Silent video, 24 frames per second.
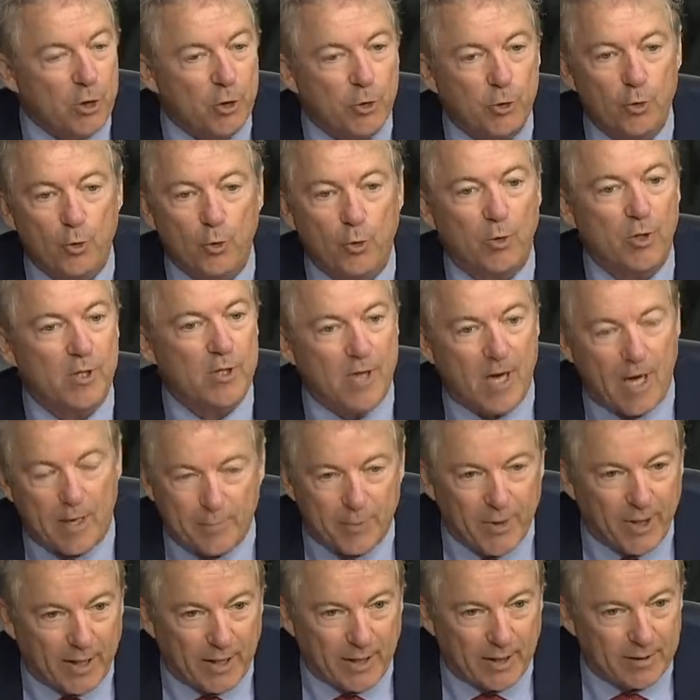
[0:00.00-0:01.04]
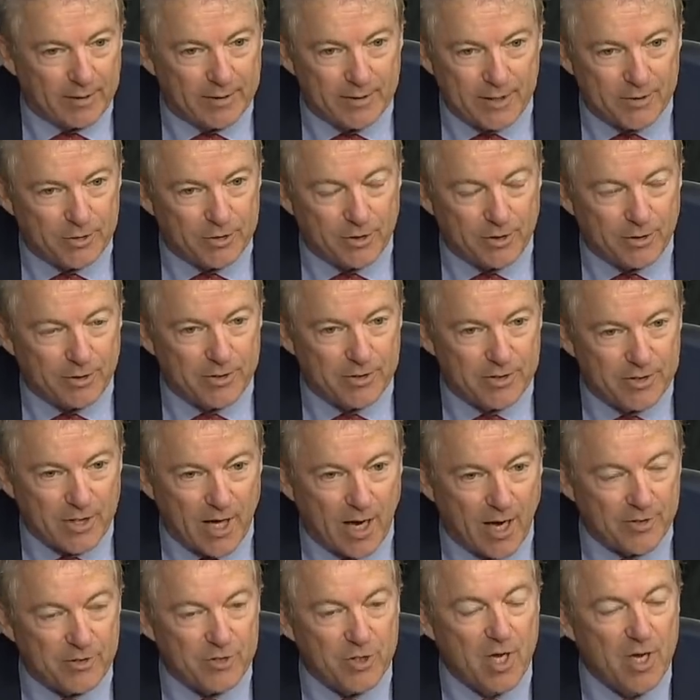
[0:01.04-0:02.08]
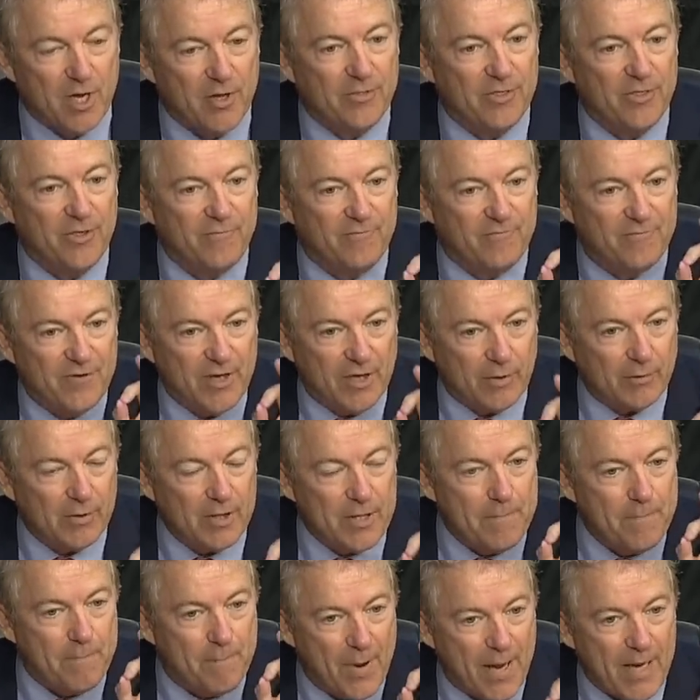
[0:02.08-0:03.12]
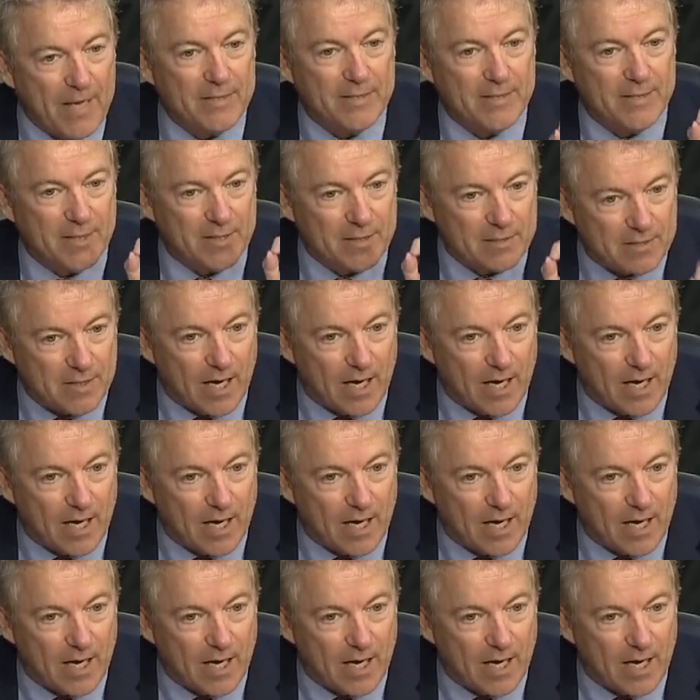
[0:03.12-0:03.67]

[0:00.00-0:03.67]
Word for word: You're not paying attention right. to the science. The very basic